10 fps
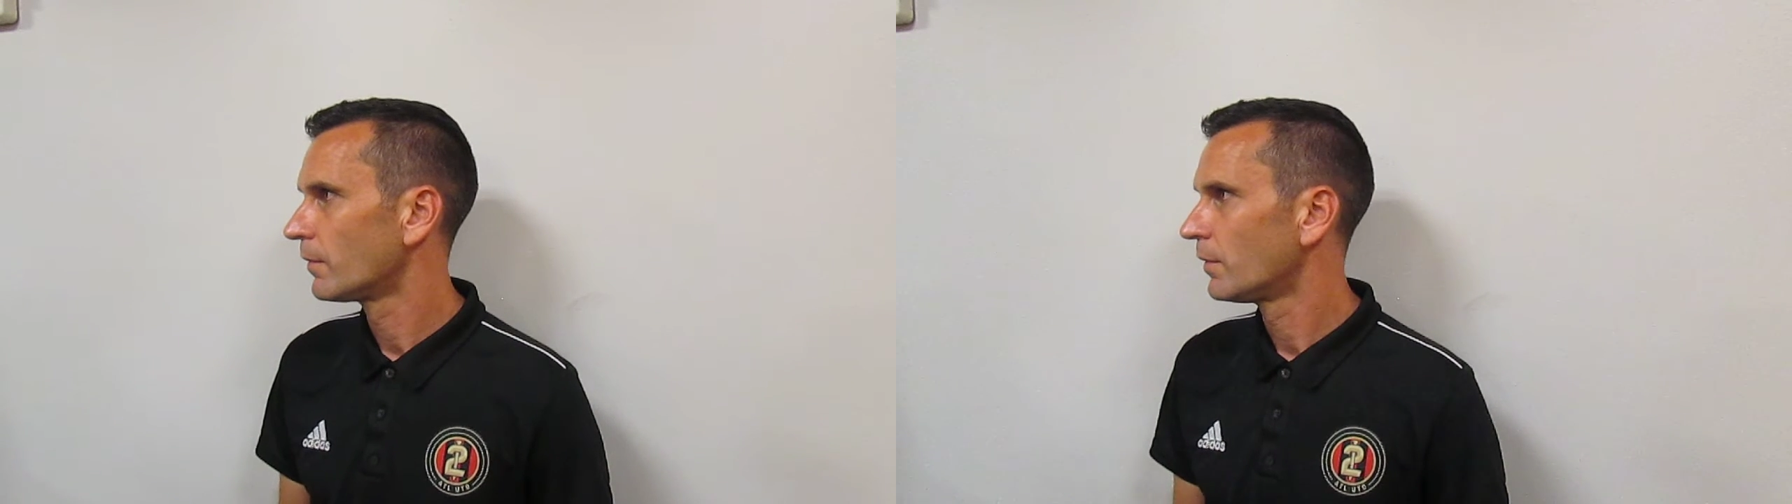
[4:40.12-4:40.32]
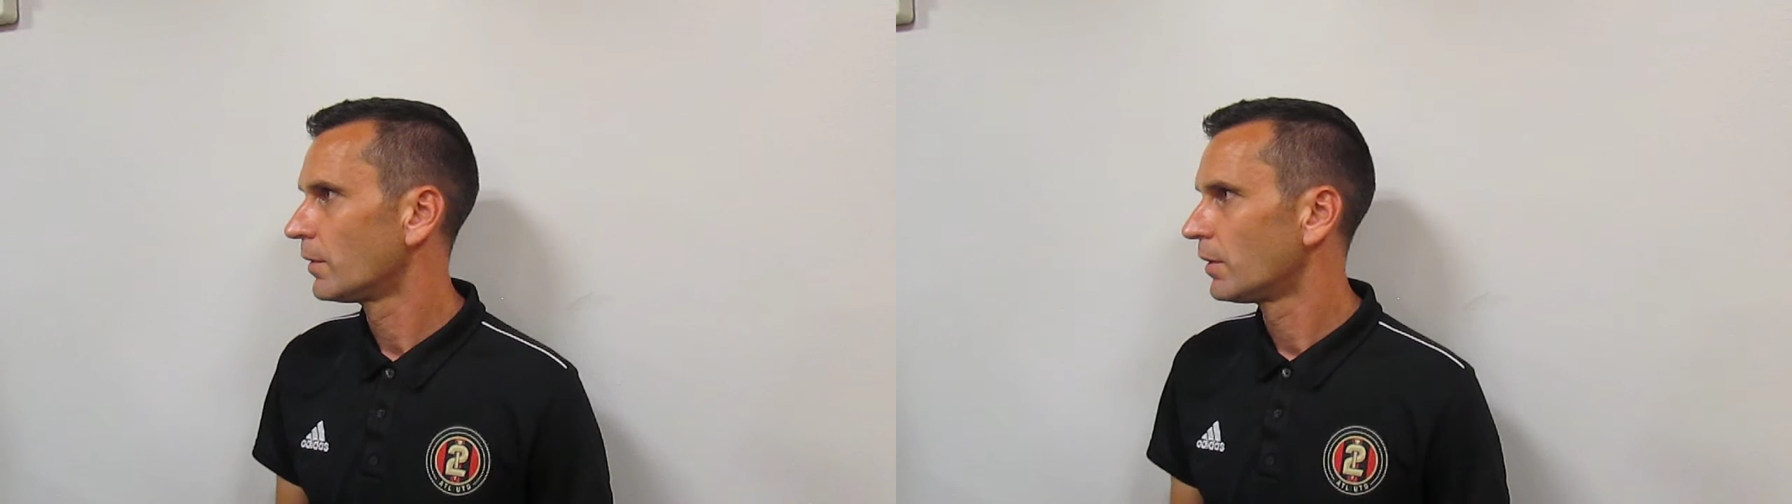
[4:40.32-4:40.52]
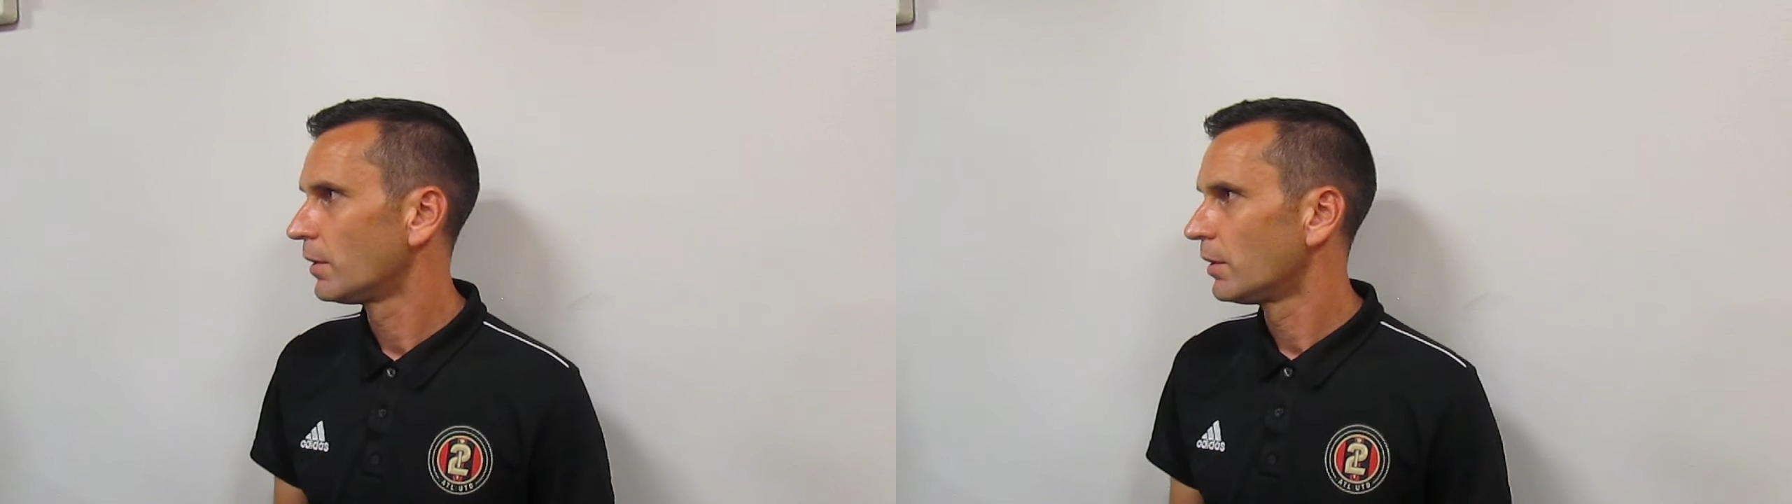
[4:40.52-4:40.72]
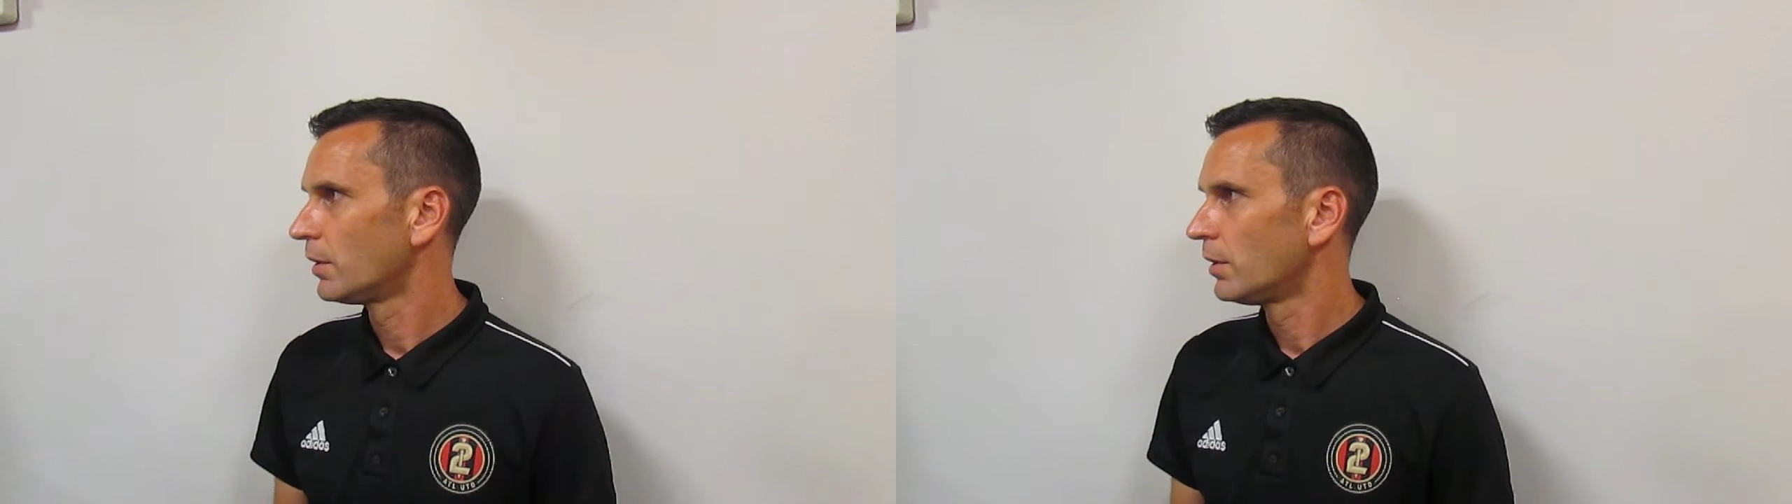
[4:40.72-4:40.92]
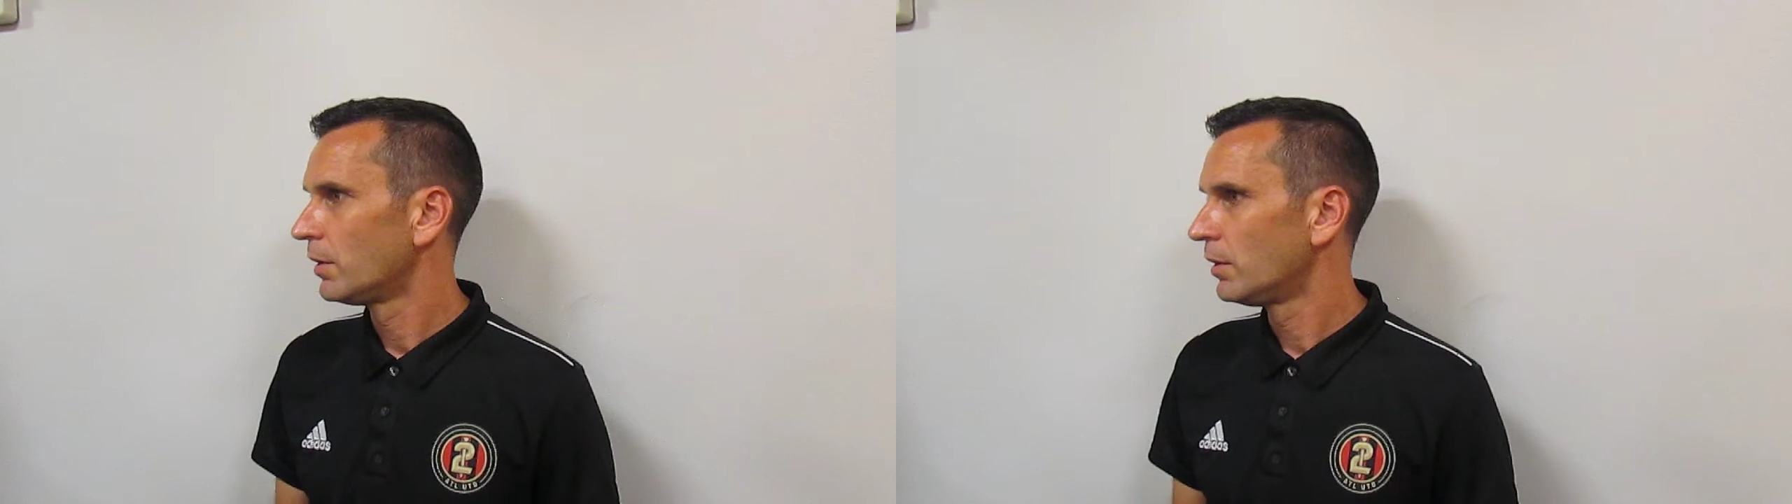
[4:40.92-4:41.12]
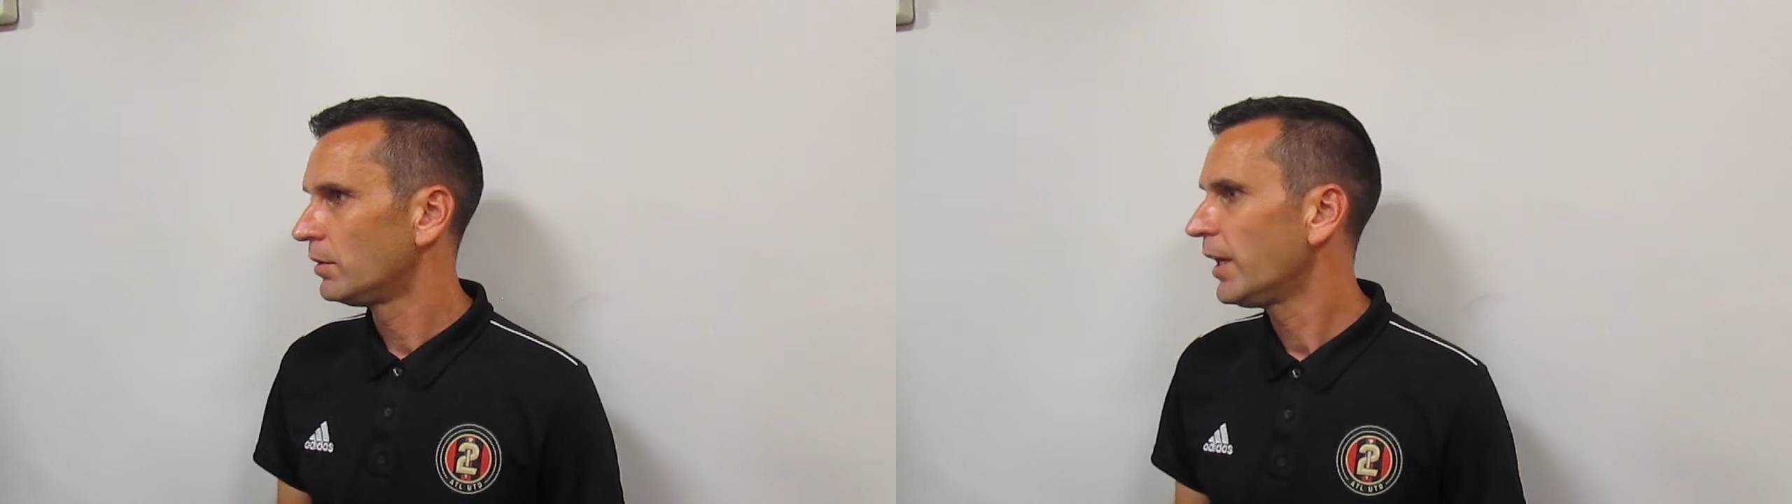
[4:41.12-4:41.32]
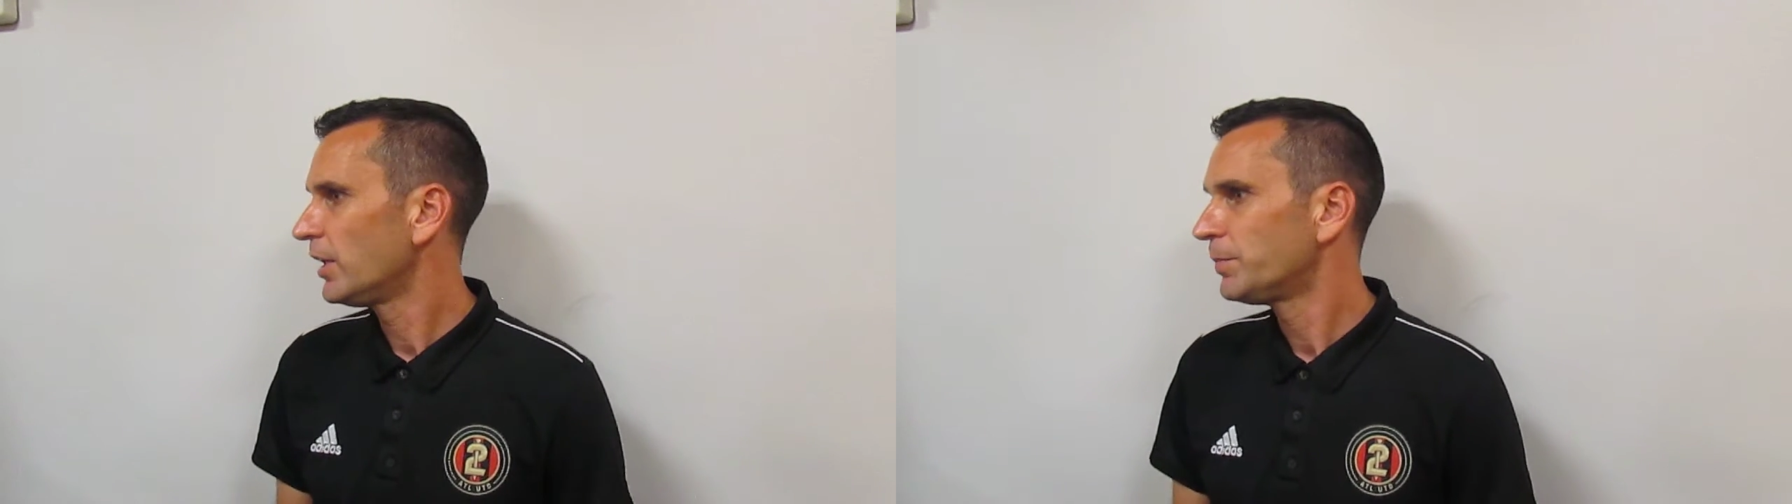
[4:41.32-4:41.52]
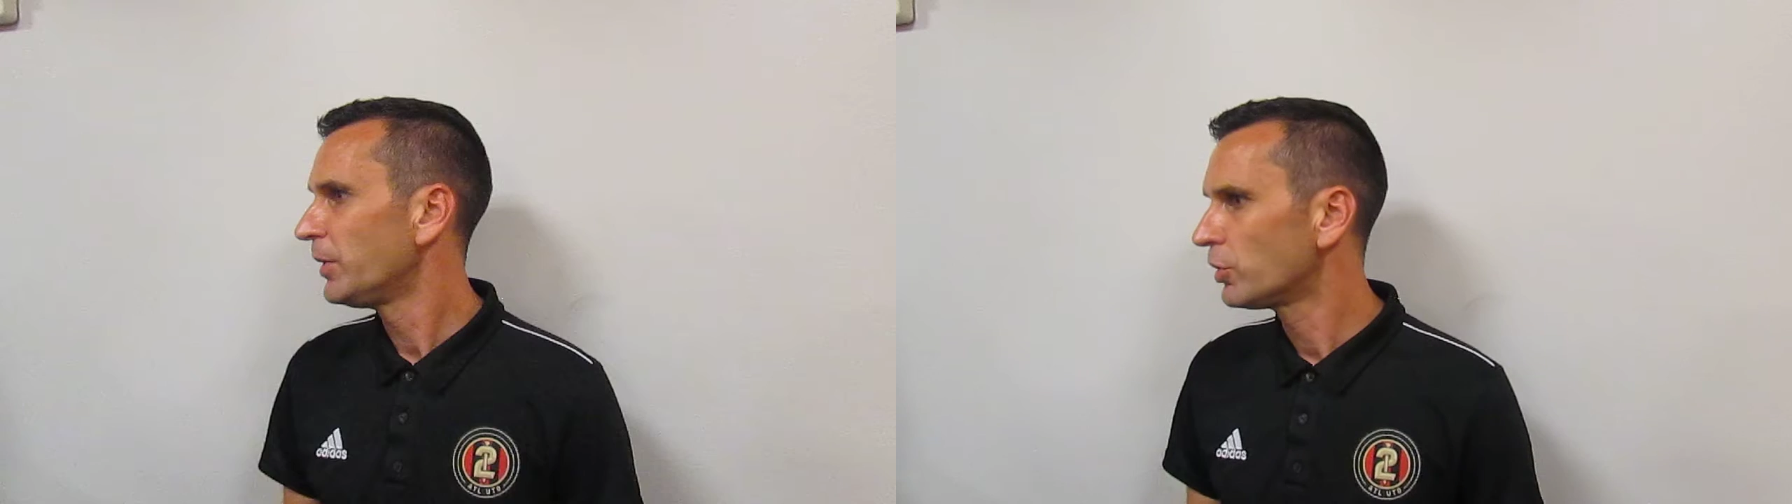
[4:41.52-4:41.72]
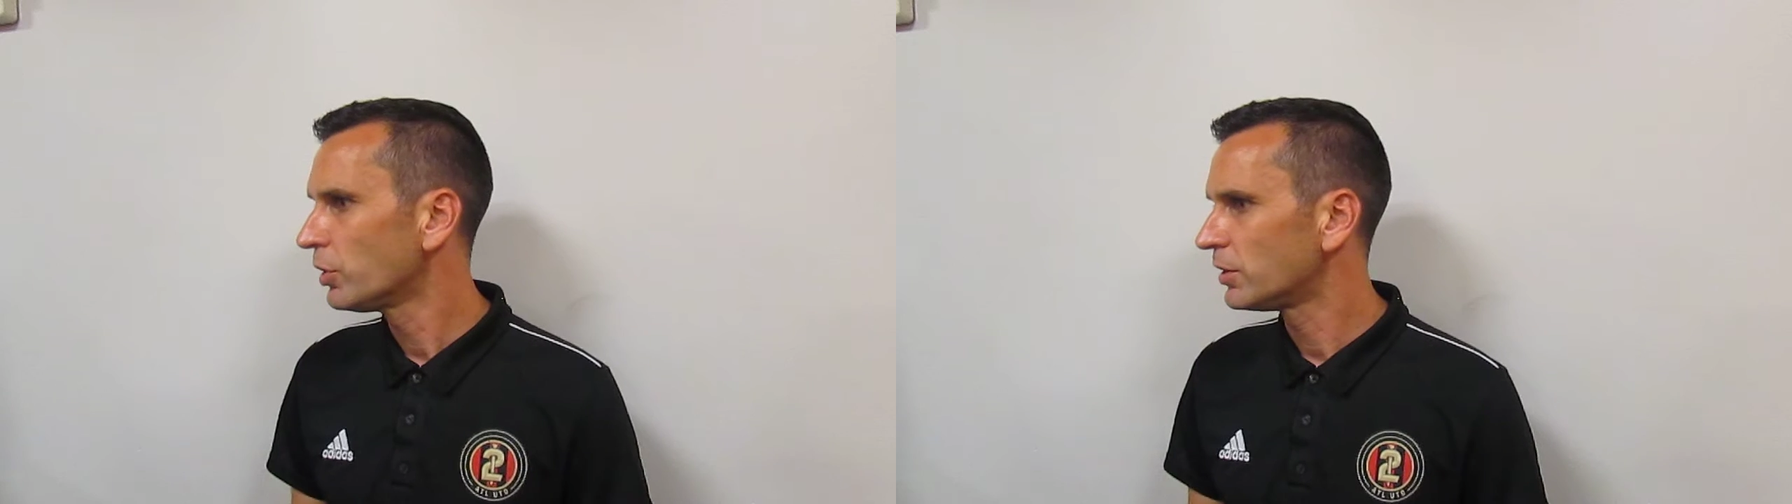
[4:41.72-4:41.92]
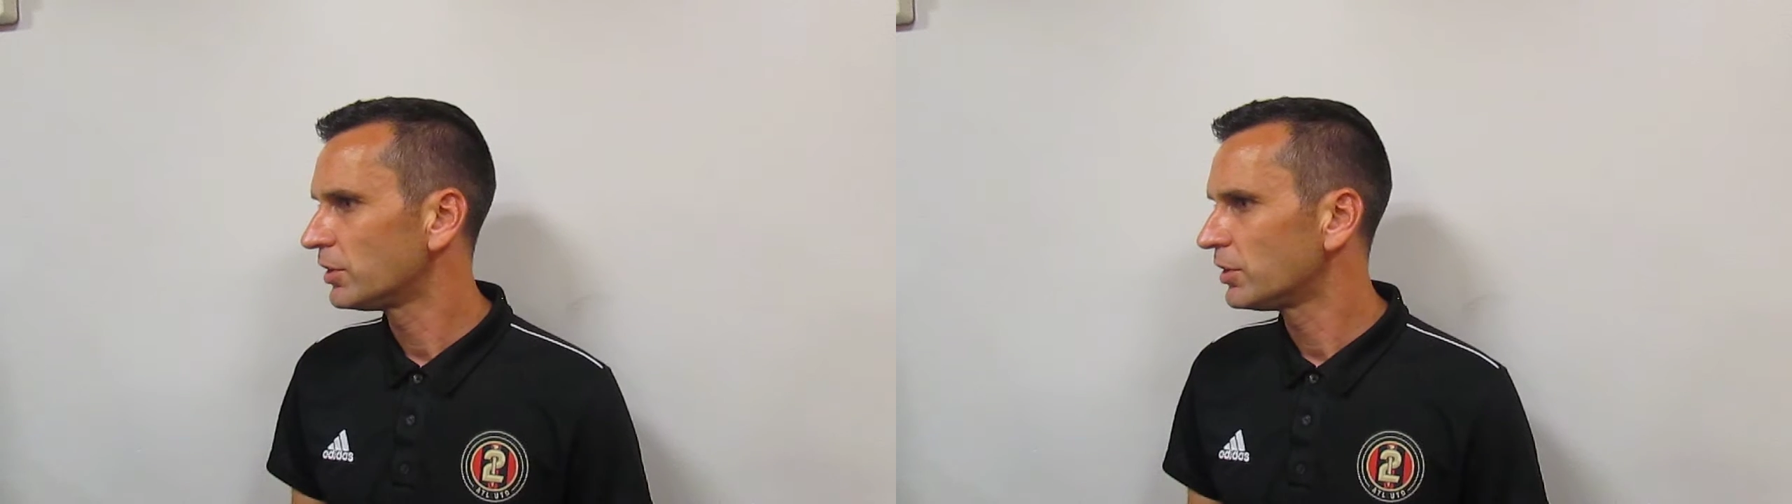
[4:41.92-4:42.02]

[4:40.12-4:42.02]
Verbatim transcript: every time out. Yeah, he's been good.